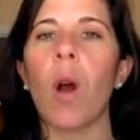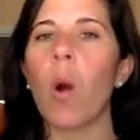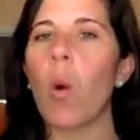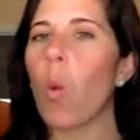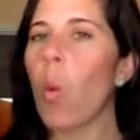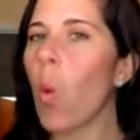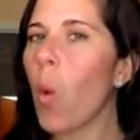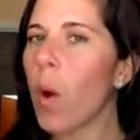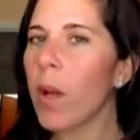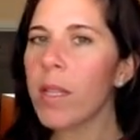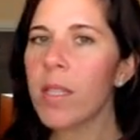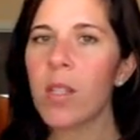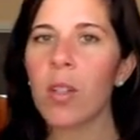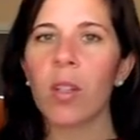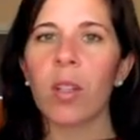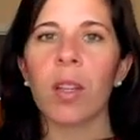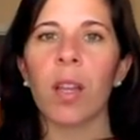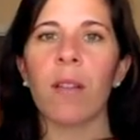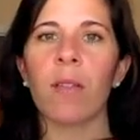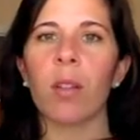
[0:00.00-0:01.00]
what's
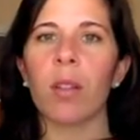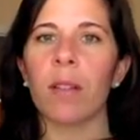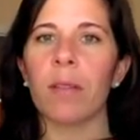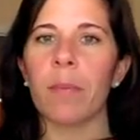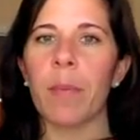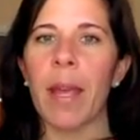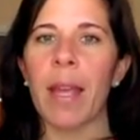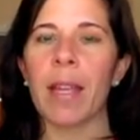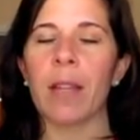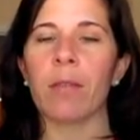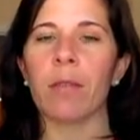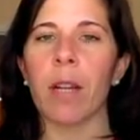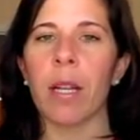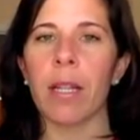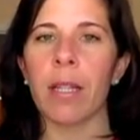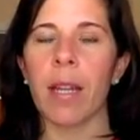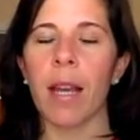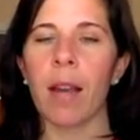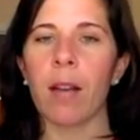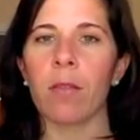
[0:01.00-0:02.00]
your level of pain
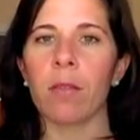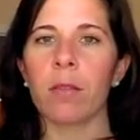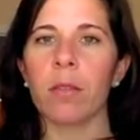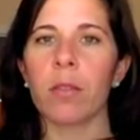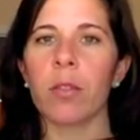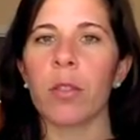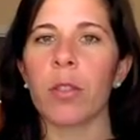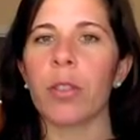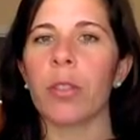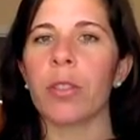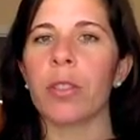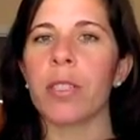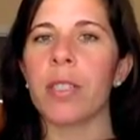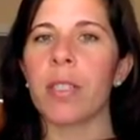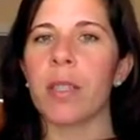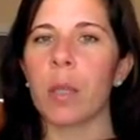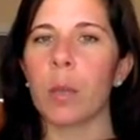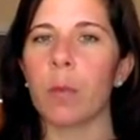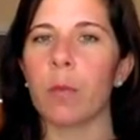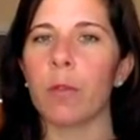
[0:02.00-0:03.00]
right now, or your
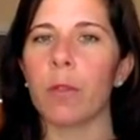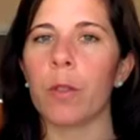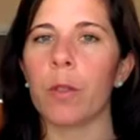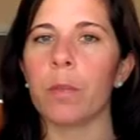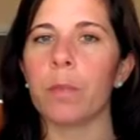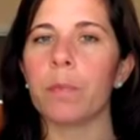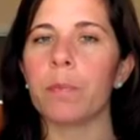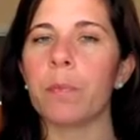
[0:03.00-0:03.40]
discomfort?